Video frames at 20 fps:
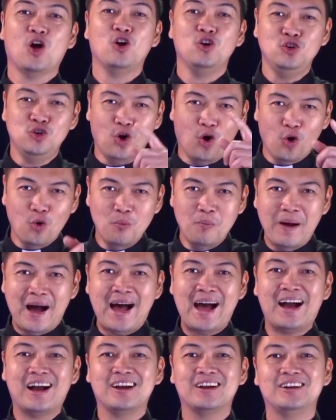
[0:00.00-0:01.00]
Go
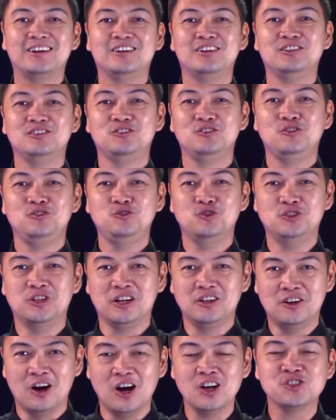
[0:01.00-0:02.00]
back to the
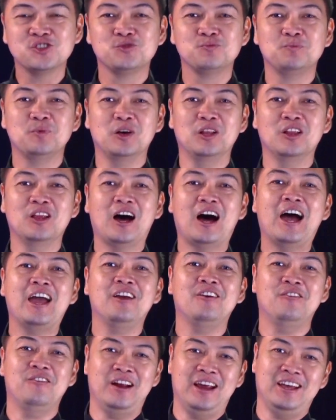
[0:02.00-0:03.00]
gospel I
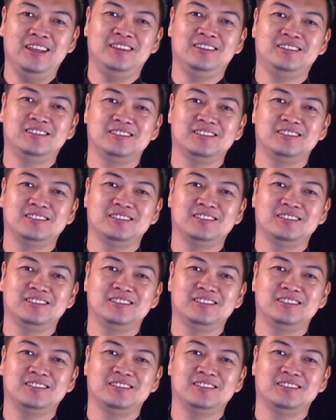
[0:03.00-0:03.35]
read.